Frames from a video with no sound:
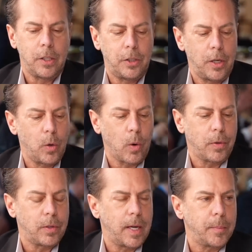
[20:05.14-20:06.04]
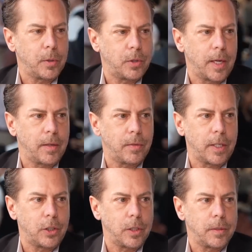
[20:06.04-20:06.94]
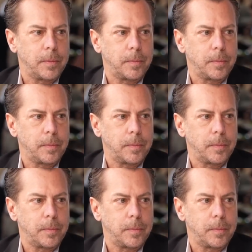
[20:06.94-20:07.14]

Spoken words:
to see north of 10% inflation.